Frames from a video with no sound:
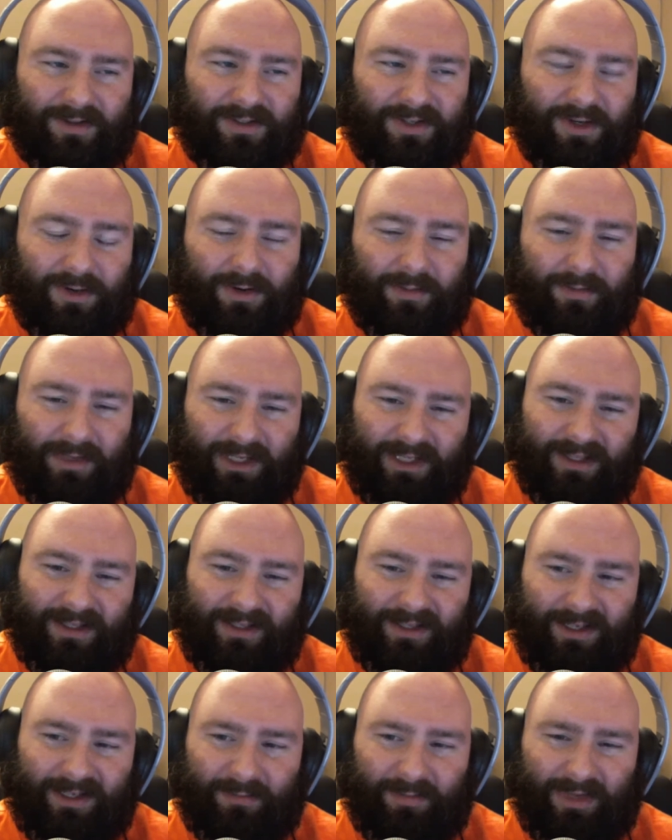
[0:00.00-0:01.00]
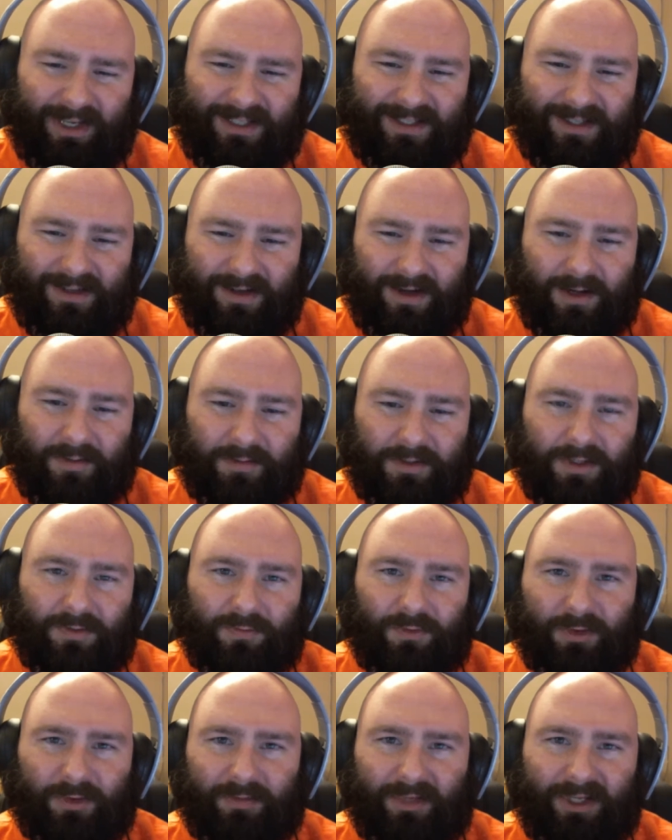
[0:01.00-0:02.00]
So, I mean, the best
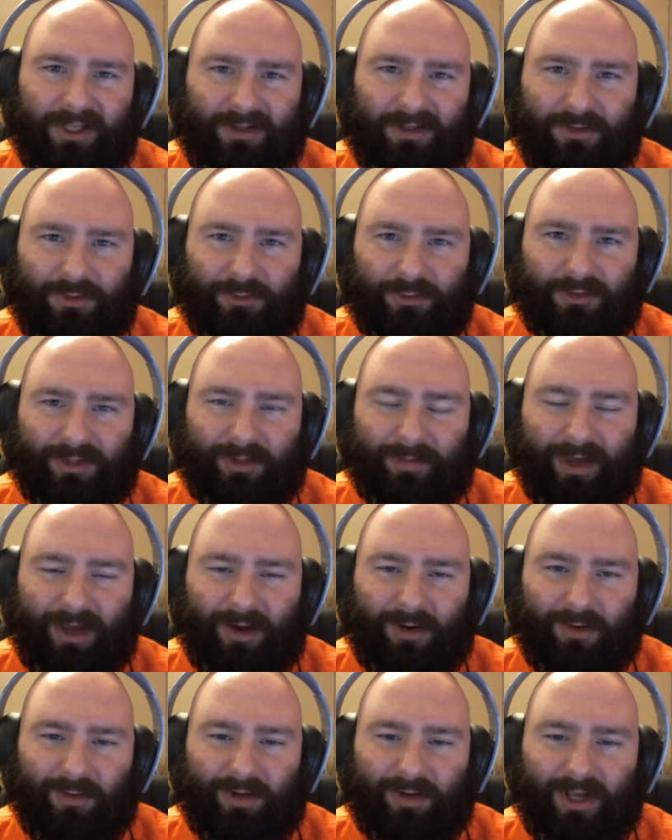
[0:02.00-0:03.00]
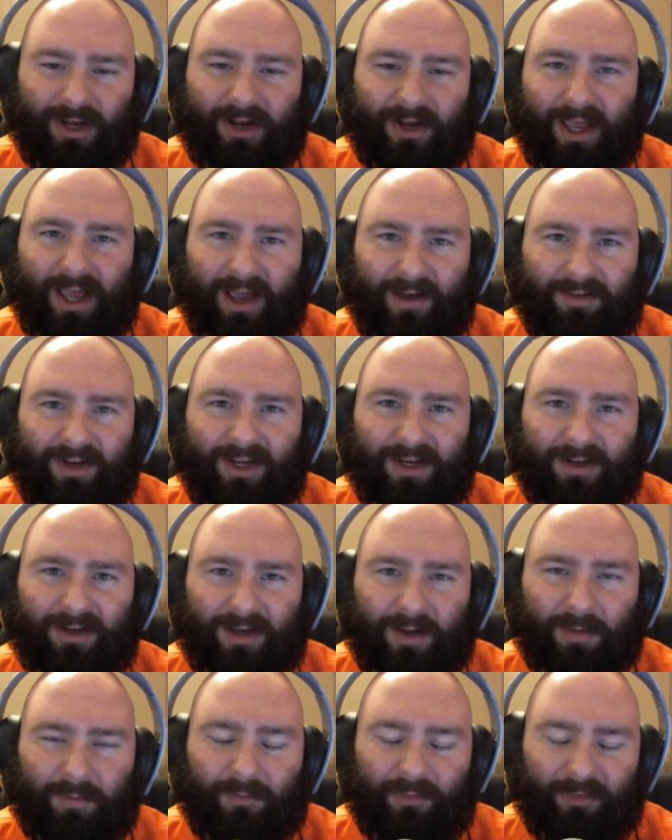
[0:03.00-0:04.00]
option would be to somehow have an
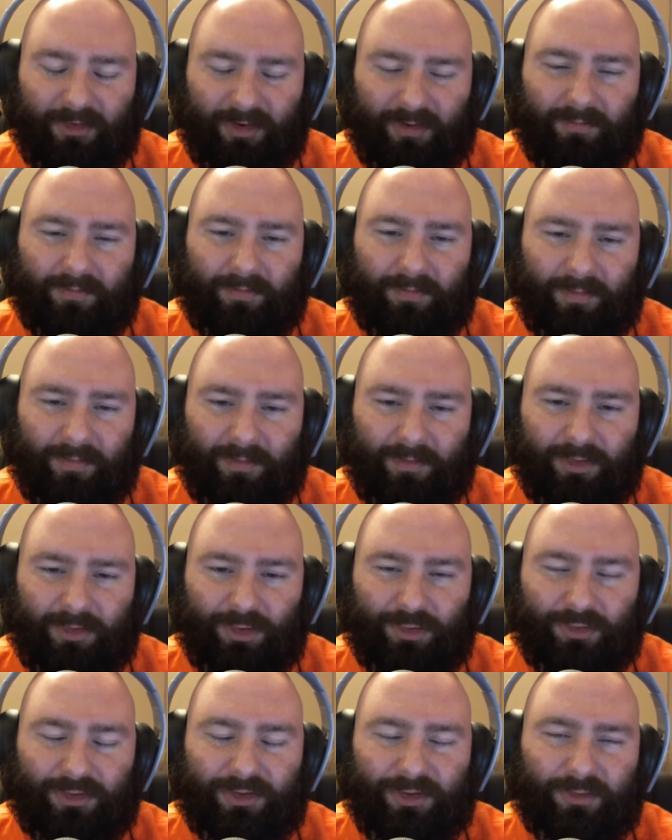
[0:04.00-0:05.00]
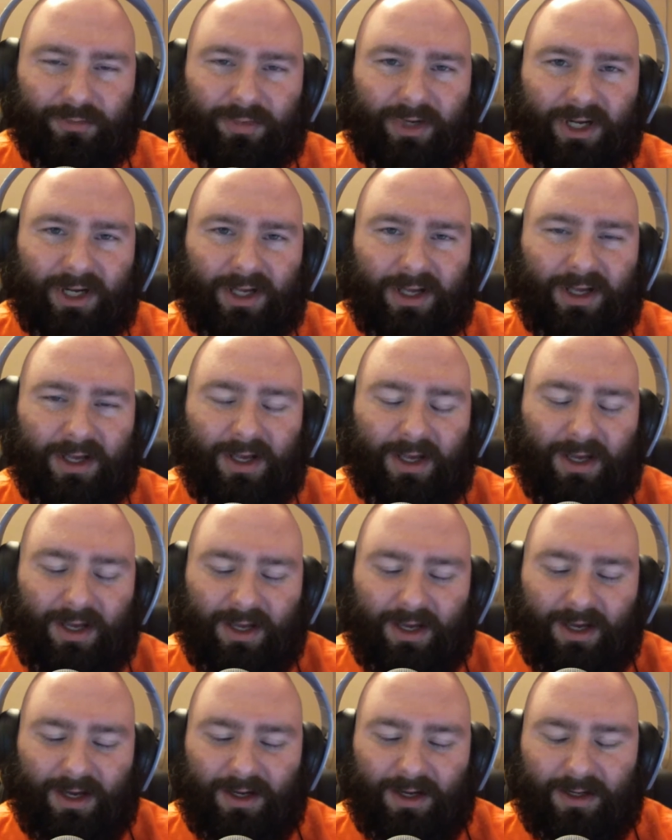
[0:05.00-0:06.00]
income from YouTube
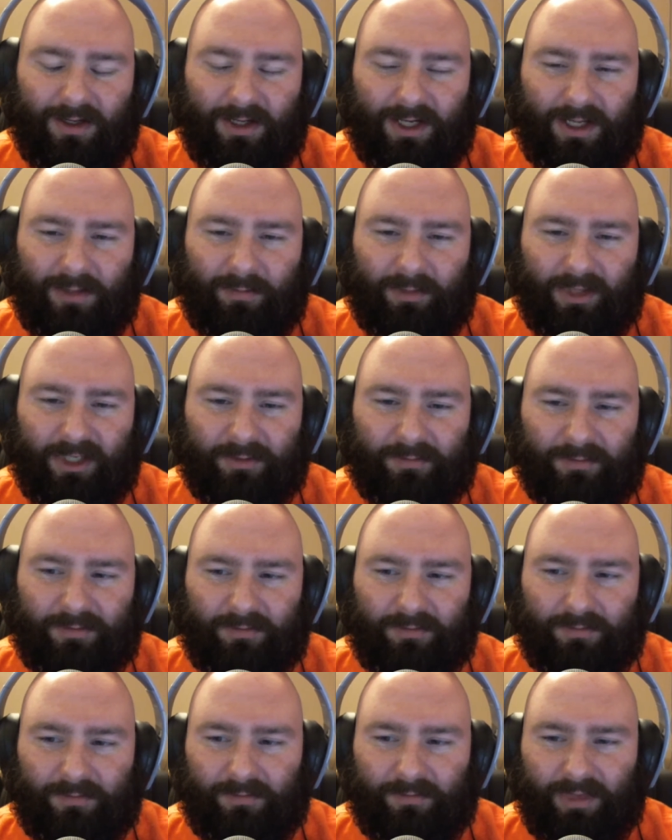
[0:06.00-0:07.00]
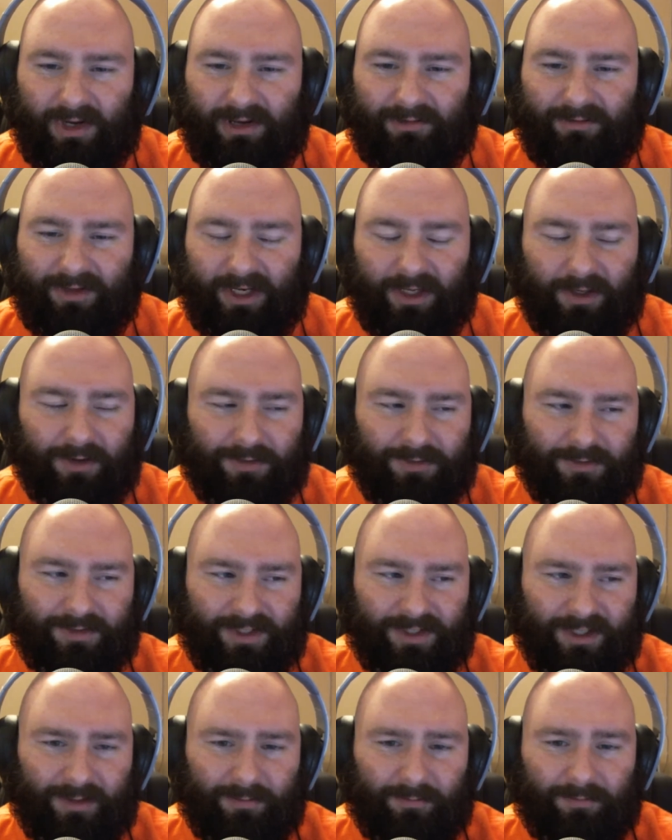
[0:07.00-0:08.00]
and making my
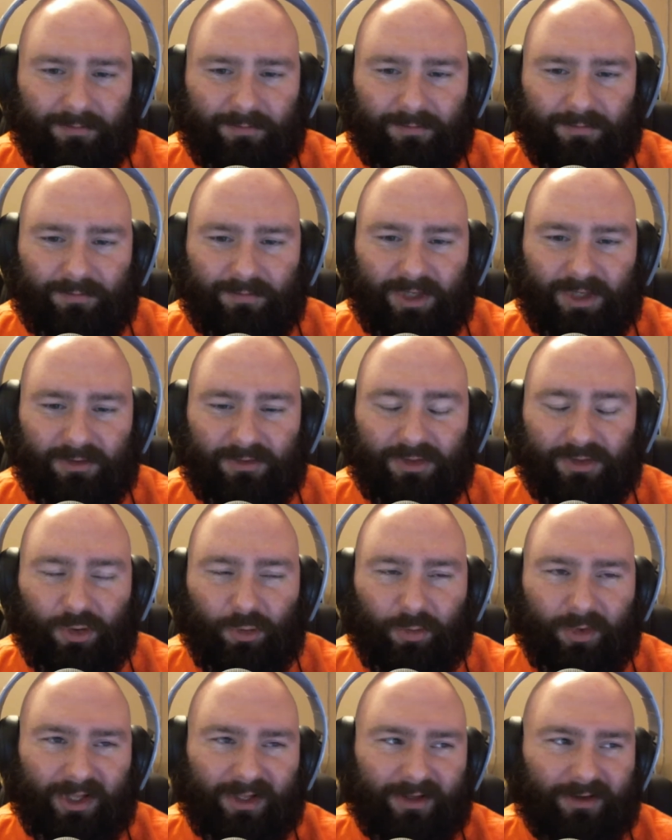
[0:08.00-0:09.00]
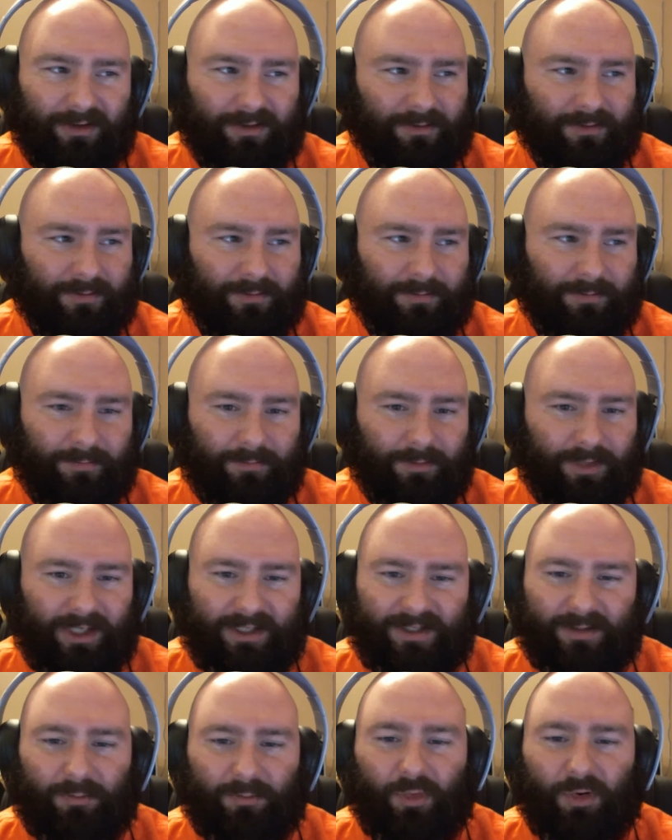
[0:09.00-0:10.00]
videos, and I was hoping
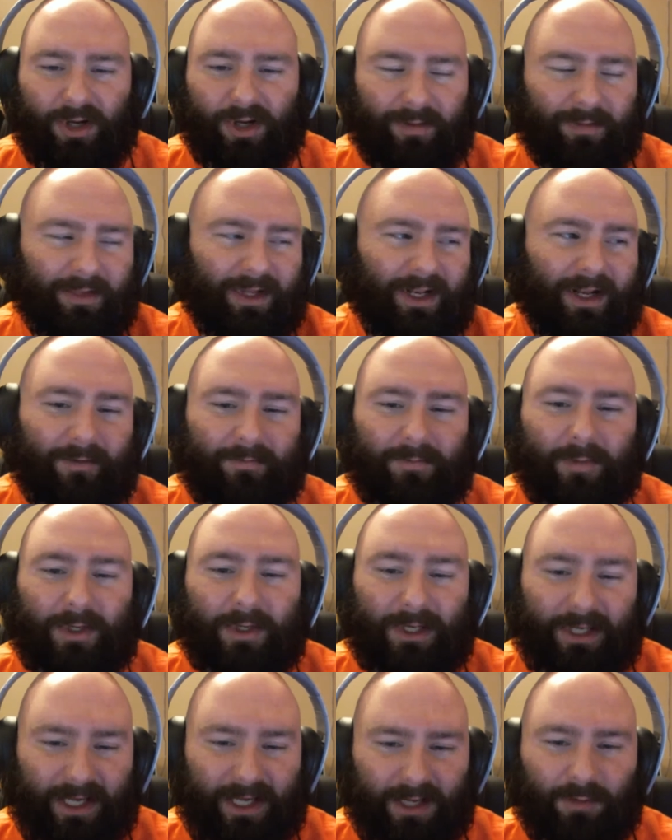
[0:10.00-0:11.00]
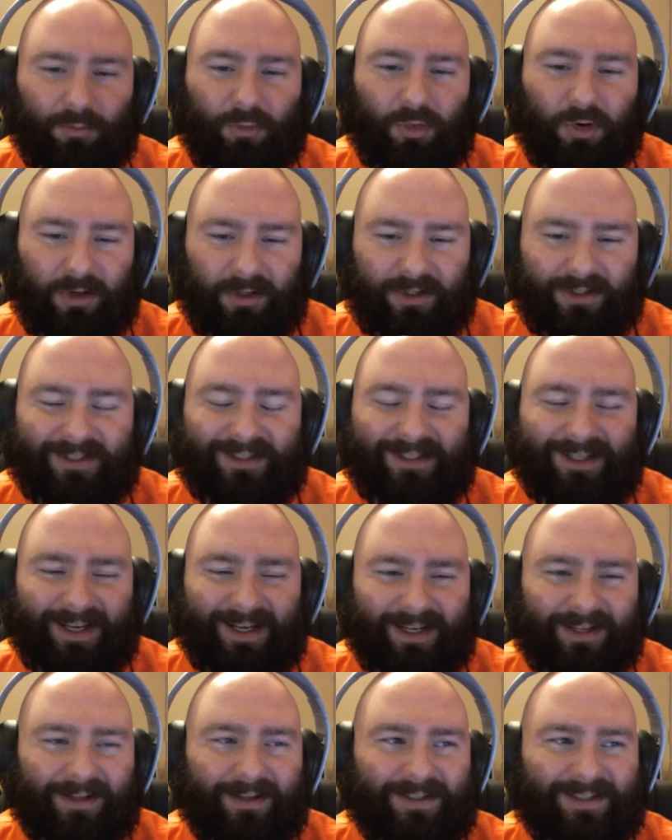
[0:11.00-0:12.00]
at some point, I mean, I've been getting
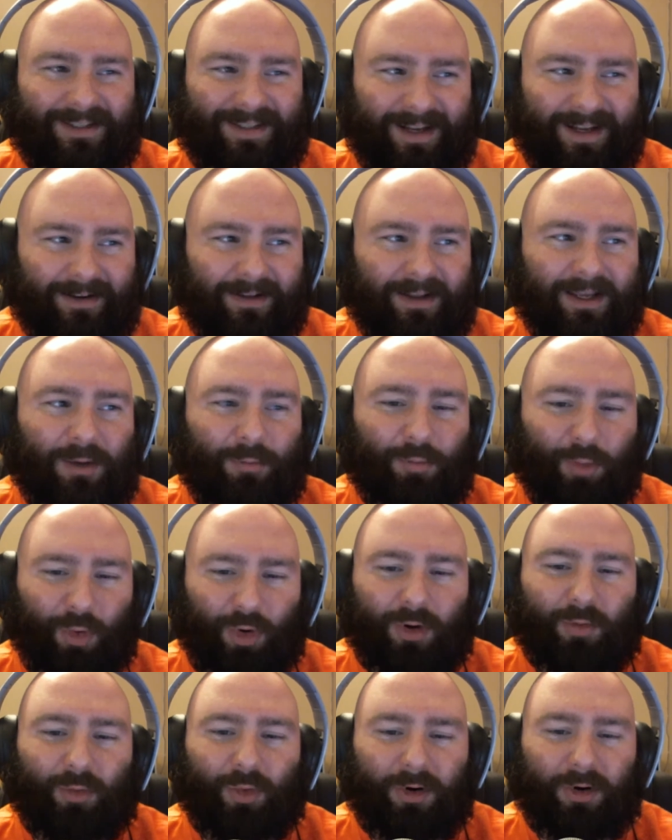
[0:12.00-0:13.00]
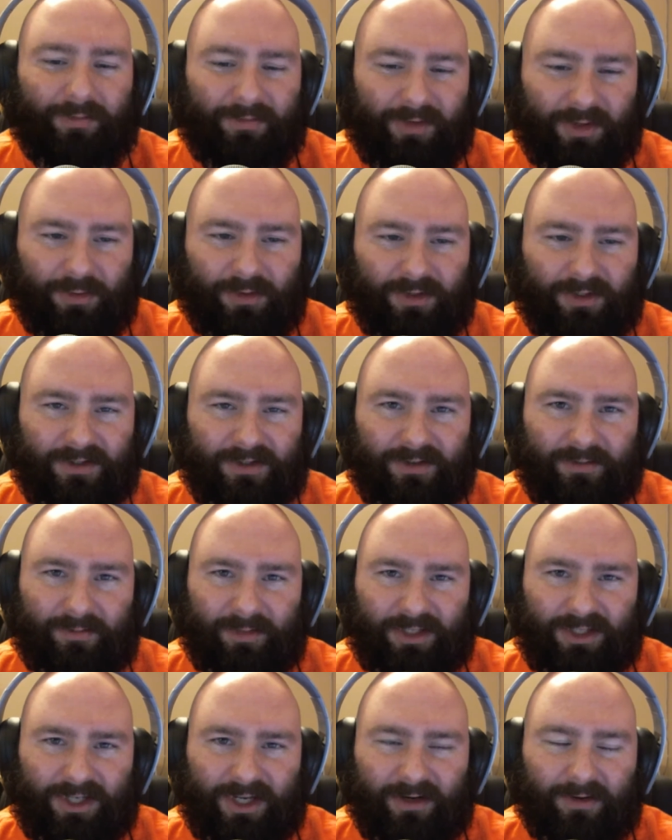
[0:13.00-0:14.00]
steadily more and more viewers to
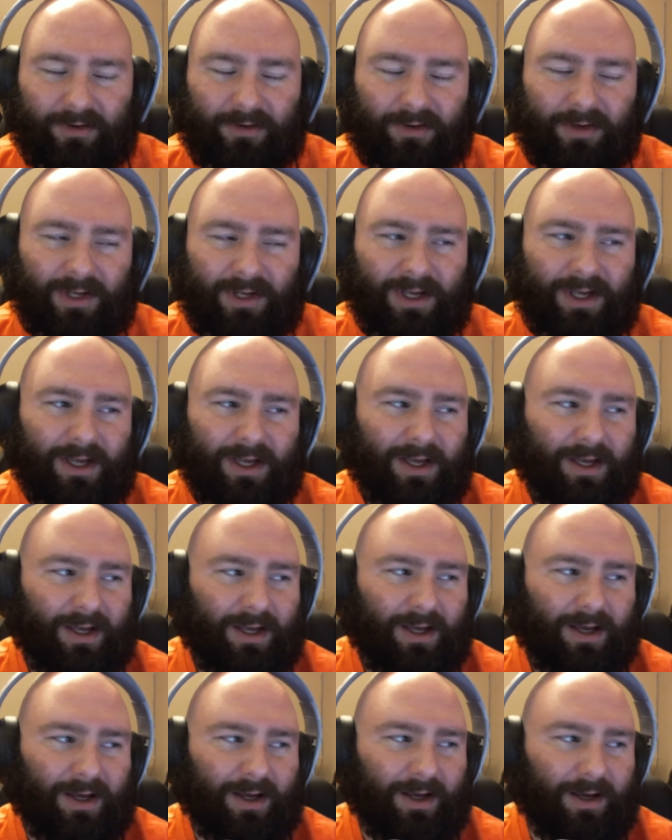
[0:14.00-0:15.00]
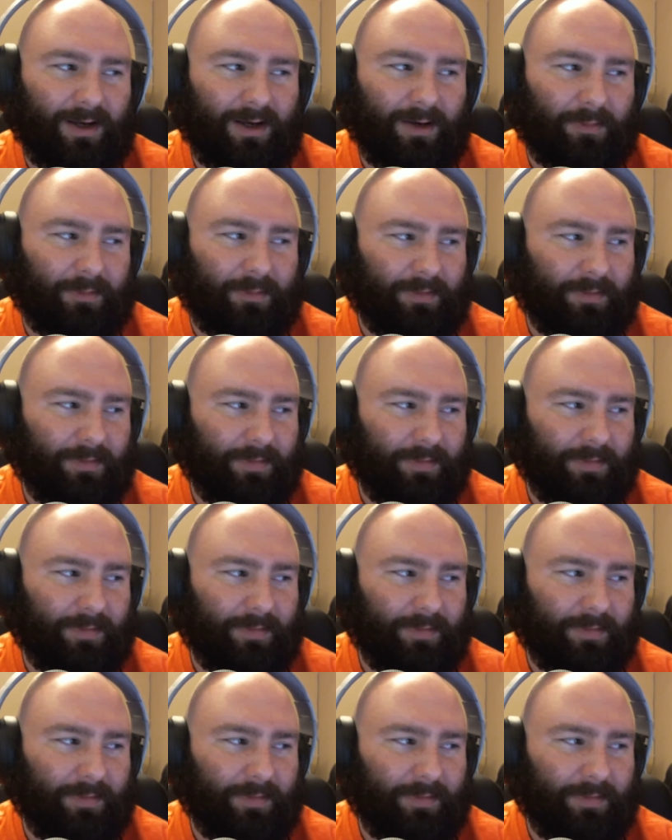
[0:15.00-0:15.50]
my channel. I